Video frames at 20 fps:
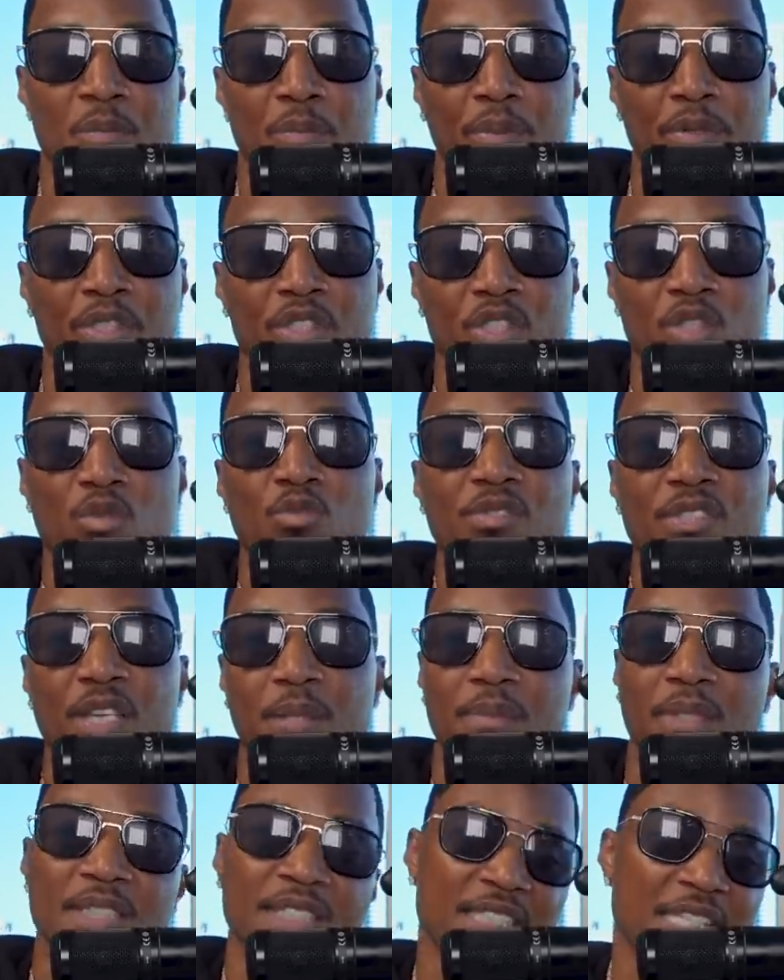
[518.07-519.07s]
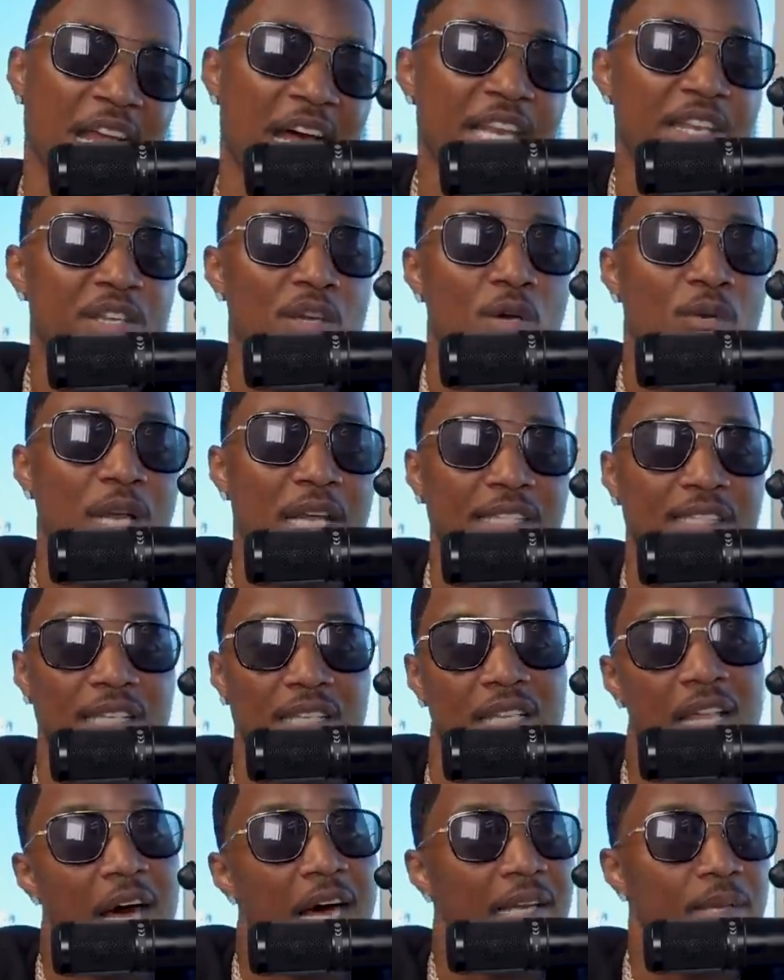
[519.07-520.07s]
pursue something that I know that's
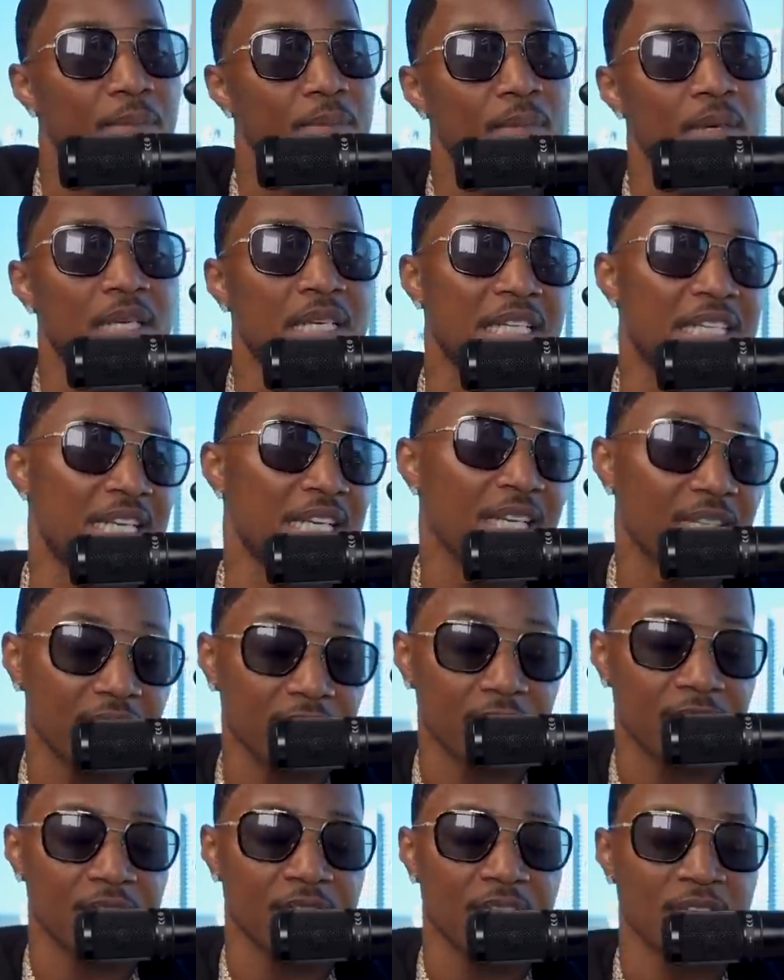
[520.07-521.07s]
a lot of money in.